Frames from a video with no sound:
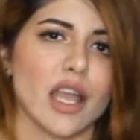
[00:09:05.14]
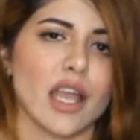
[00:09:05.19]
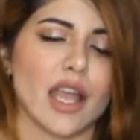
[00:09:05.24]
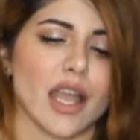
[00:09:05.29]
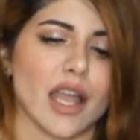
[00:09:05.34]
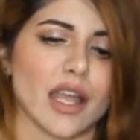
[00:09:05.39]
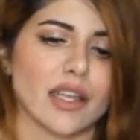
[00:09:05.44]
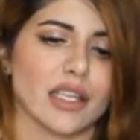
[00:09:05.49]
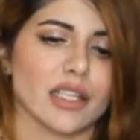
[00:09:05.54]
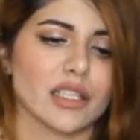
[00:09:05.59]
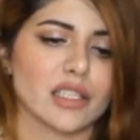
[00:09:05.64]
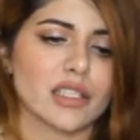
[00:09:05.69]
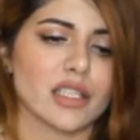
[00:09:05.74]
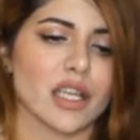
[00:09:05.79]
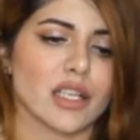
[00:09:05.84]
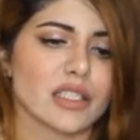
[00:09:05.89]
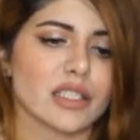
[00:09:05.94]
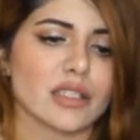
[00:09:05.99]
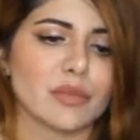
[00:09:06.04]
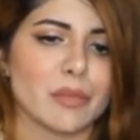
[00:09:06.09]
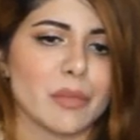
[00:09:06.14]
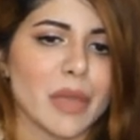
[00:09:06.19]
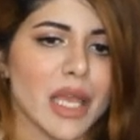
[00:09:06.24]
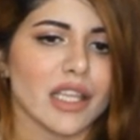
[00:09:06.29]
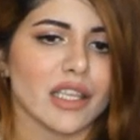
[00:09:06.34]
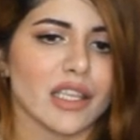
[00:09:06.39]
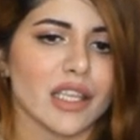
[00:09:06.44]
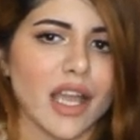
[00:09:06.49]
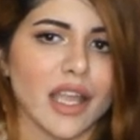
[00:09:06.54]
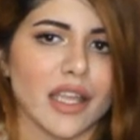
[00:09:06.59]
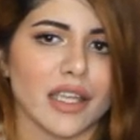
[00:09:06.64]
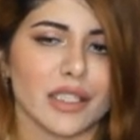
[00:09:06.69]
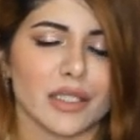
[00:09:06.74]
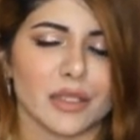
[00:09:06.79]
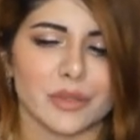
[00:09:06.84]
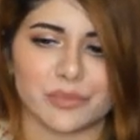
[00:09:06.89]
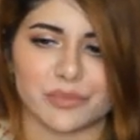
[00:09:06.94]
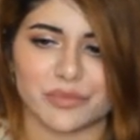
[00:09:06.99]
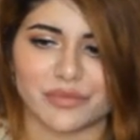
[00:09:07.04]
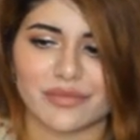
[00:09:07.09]
And it does smell like,
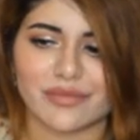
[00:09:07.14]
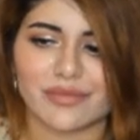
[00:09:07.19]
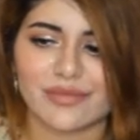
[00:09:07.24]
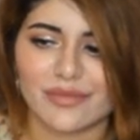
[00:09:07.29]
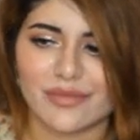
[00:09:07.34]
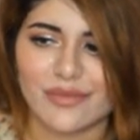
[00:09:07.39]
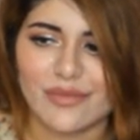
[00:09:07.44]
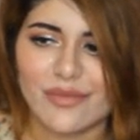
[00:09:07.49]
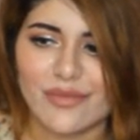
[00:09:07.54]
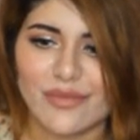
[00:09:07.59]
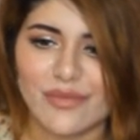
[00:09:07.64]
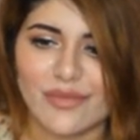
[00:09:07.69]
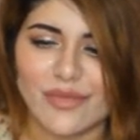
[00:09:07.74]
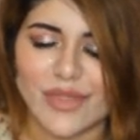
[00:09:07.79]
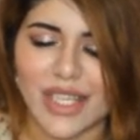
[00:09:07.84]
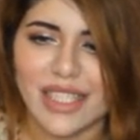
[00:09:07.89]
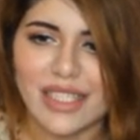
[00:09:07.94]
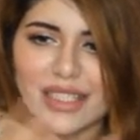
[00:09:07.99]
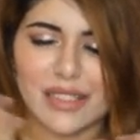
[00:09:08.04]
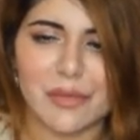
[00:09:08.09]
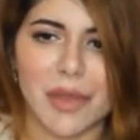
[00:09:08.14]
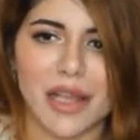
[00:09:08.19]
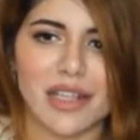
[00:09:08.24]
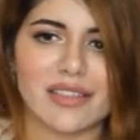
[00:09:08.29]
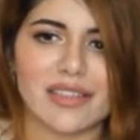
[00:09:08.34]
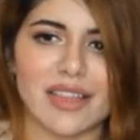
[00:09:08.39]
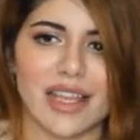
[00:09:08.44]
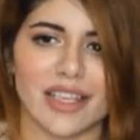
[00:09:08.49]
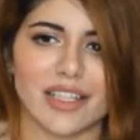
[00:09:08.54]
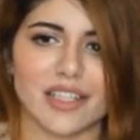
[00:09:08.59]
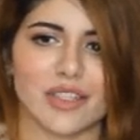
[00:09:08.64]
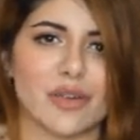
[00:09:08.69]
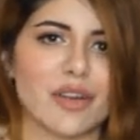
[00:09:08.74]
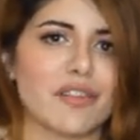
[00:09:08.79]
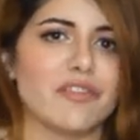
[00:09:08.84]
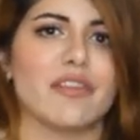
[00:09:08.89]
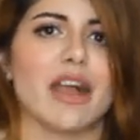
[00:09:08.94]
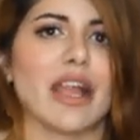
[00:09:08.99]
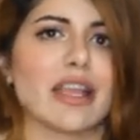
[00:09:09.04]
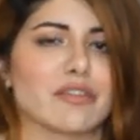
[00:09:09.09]
it smells like you're
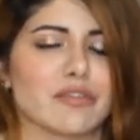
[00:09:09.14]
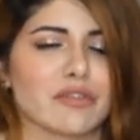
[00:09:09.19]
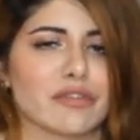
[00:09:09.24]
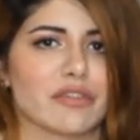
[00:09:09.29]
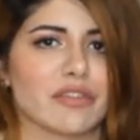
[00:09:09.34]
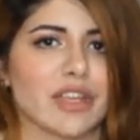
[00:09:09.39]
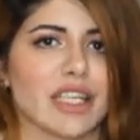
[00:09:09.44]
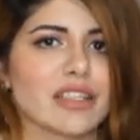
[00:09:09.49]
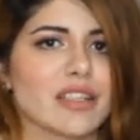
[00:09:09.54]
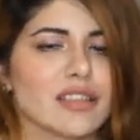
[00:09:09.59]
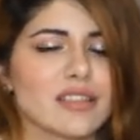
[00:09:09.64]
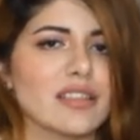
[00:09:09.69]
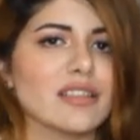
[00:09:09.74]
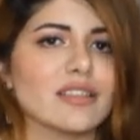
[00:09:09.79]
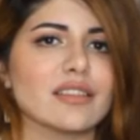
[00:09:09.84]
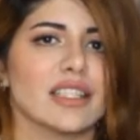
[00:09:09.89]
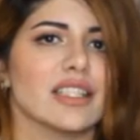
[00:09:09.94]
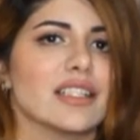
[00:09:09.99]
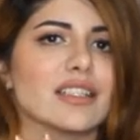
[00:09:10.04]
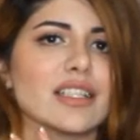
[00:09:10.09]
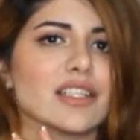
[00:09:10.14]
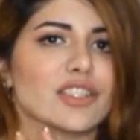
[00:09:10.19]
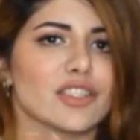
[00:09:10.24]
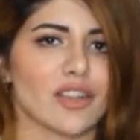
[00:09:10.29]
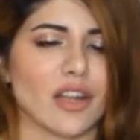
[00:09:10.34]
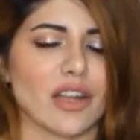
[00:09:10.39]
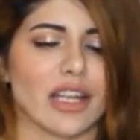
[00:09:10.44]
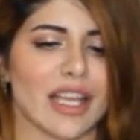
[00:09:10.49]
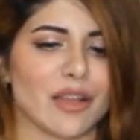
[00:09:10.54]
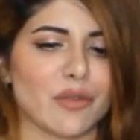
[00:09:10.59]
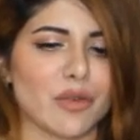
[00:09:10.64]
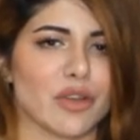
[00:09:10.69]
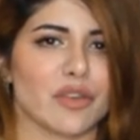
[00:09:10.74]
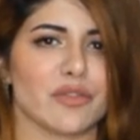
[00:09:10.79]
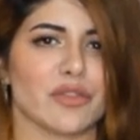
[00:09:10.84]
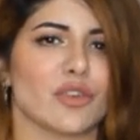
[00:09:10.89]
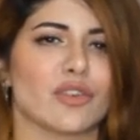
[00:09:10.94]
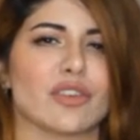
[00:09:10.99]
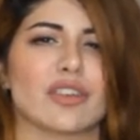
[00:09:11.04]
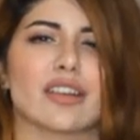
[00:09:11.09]
a wife. It's not like one
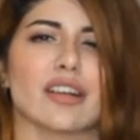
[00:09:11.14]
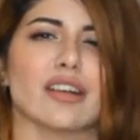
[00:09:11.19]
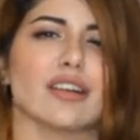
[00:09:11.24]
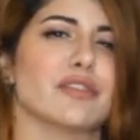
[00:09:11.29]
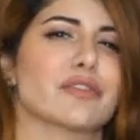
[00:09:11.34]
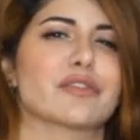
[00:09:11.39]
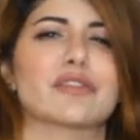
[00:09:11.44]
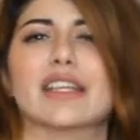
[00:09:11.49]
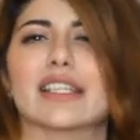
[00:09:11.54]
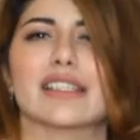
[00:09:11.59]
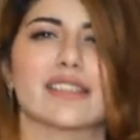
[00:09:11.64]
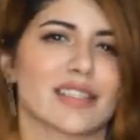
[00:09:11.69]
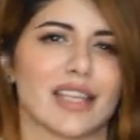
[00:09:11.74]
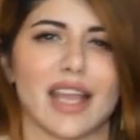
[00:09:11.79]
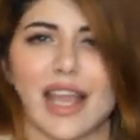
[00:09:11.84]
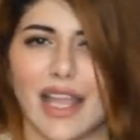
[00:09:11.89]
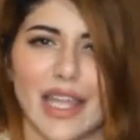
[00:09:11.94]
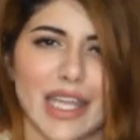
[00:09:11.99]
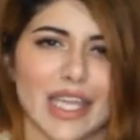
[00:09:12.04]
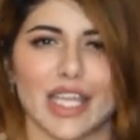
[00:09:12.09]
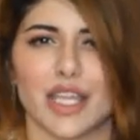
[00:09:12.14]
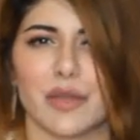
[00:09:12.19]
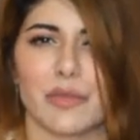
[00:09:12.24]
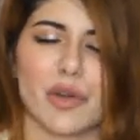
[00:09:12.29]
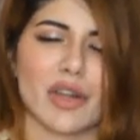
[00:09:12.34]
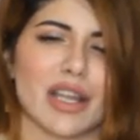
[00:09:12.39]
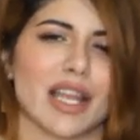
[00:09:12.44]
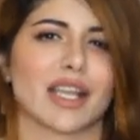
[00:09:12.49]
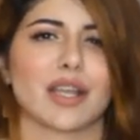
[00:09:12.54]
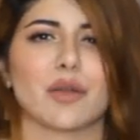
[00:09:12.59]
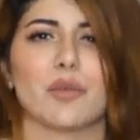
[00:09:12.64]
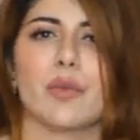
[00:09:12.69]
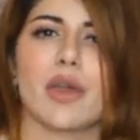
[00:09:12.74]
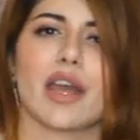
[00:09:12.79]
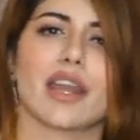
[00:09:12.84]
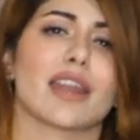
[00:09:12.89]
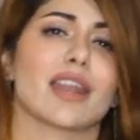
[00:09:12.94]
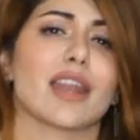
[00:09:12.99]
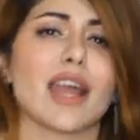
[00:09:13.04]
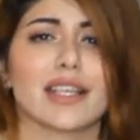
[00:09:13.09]
of your girlfriend type or like a
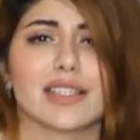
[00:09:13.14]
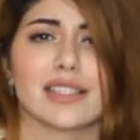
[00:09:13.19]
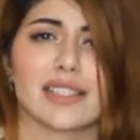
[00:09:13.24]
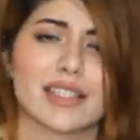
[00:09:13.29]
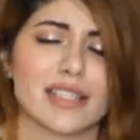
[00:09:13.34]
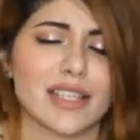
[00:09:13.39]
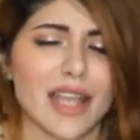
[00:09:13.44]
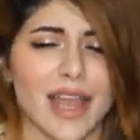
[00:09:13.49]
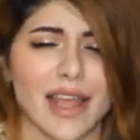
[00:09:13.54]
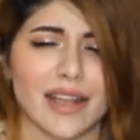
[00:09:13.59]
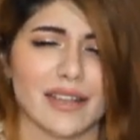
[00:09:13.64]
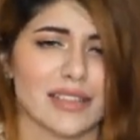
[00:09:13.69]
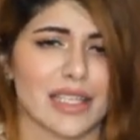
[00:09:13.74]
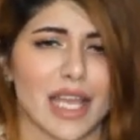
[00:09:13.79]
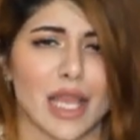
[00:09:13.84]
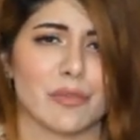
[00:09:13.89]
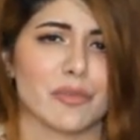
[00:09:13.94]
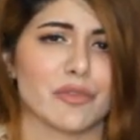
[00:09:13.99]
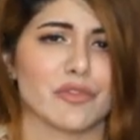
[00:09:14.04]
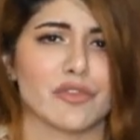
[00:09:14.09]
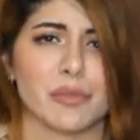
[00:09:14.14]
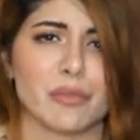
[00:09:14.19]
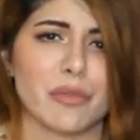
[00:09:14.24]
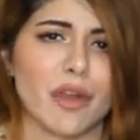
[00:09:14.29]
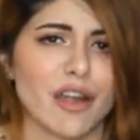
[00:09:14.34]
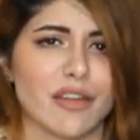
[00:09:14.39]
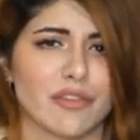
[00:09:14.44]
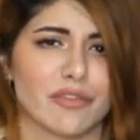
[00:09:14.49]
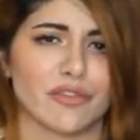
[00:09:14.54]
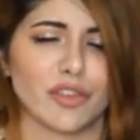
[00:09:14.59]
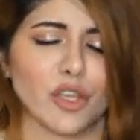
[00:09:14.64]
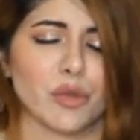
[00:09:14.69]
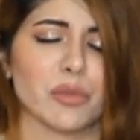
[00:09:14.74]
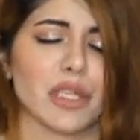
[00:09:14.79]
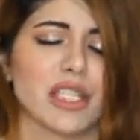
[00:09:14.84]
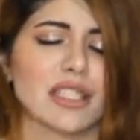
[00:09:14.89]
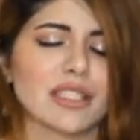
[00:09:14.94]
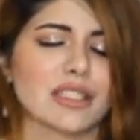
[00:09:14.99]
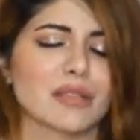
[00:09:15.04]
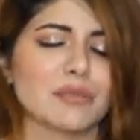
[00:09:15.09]
one night stand type of a perfume.
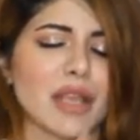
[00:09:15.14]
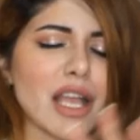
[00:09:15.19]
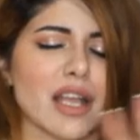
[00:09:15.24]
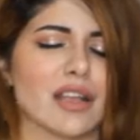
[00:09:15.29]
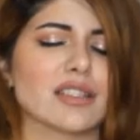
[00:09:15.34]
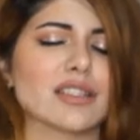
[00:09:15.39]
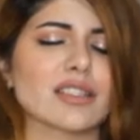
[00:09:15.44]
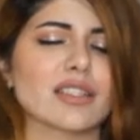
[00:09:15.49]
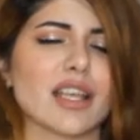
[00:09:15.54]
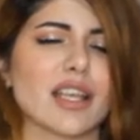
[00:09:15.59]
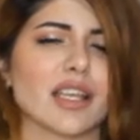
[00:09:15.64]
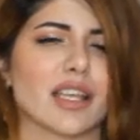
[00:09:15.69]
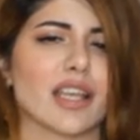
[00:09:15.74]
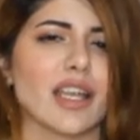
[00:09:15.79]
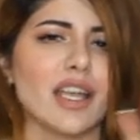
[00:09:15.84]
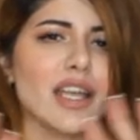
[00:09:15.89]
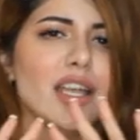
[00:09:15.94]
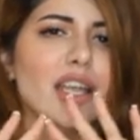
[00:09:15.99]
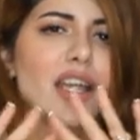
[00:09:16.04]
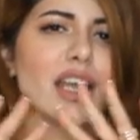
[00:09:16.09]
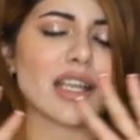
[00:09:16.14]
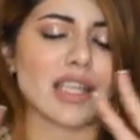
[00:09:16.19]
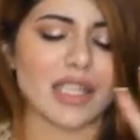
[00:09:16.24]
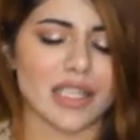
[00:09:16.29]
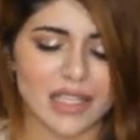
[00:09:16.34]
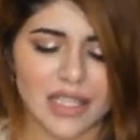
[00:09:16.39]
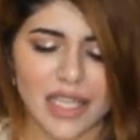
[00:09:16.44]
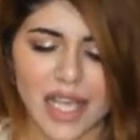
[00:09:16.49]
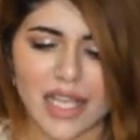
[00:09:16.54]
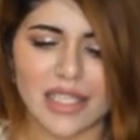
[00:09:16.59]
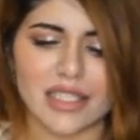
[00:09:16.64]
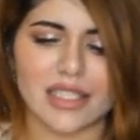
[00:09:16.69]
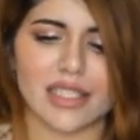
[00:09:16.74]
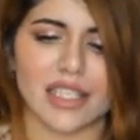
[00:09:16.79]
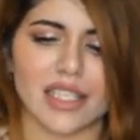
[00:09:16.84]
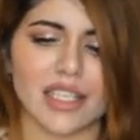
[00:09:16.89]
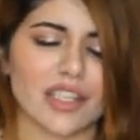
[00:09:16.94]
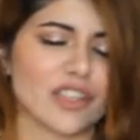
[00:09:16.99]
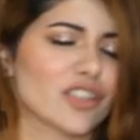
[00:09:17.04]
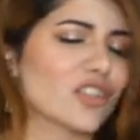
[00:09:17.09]
It smells like a
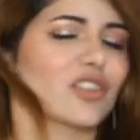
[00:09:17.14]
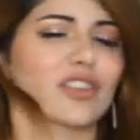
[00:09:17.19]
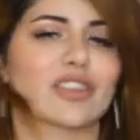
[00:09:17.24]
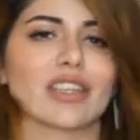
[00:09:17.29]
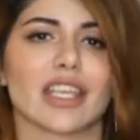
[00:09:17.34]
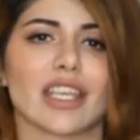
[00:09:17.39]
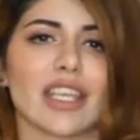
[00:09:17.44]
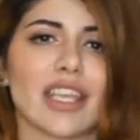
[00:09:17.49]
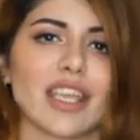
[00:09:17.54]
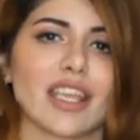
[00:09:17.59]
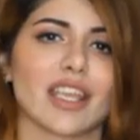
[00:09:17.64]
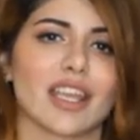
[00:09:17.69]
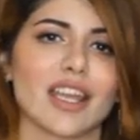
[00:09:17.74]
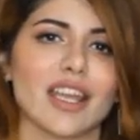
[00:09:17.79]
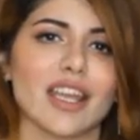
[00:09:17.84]
classic chic,